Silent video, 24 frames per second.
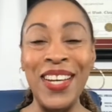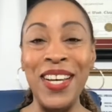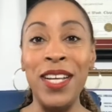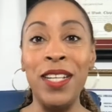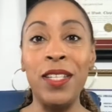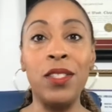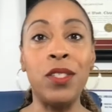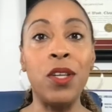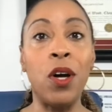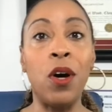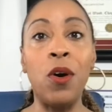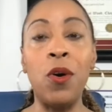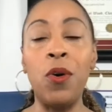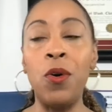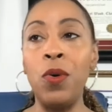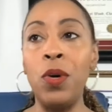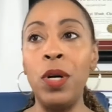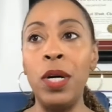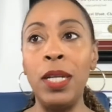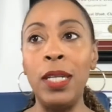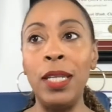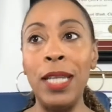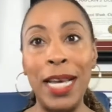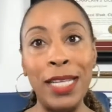So
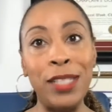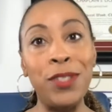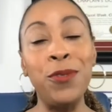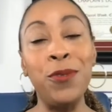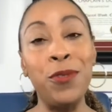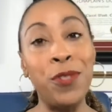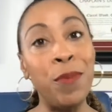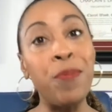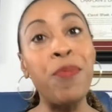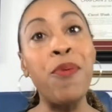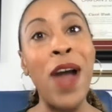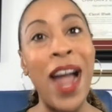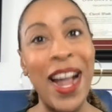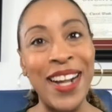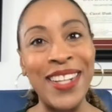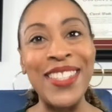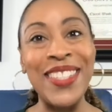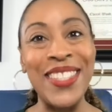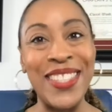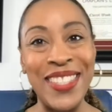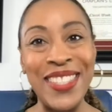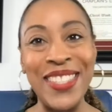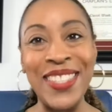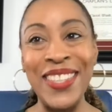let's do some
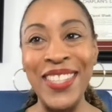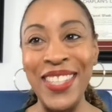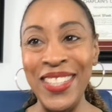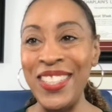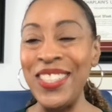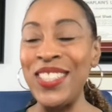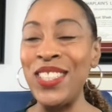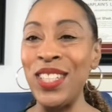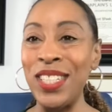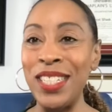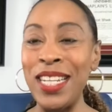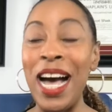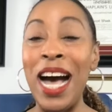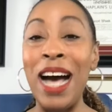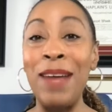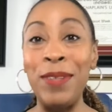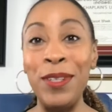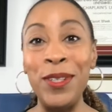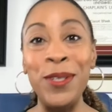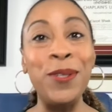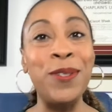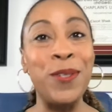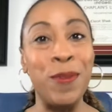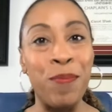practice. This is your time to
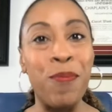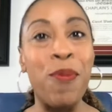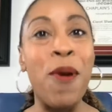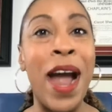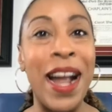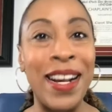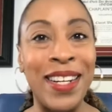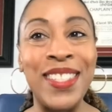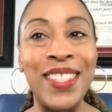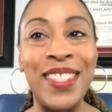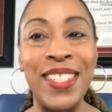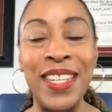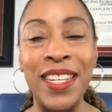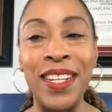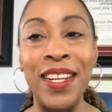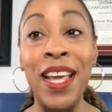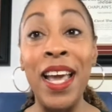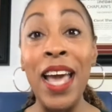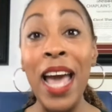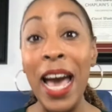do some practicing.